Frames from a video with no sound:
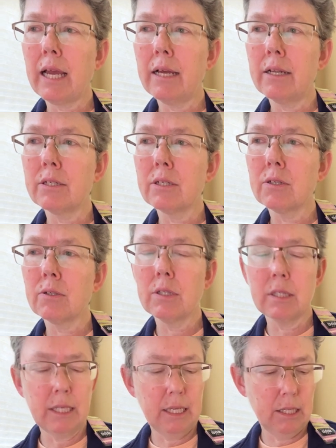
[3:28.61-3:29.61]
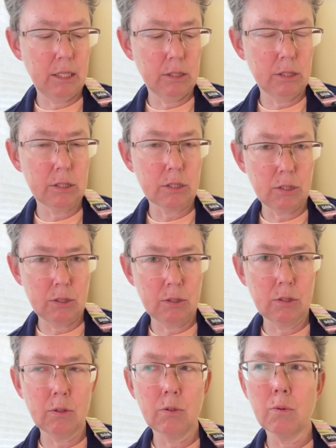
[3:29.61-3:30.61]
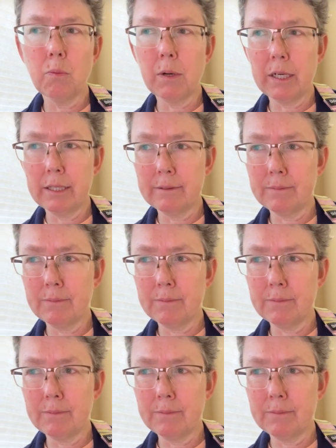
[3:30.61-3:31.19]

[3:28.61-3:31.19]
and her little turtle one.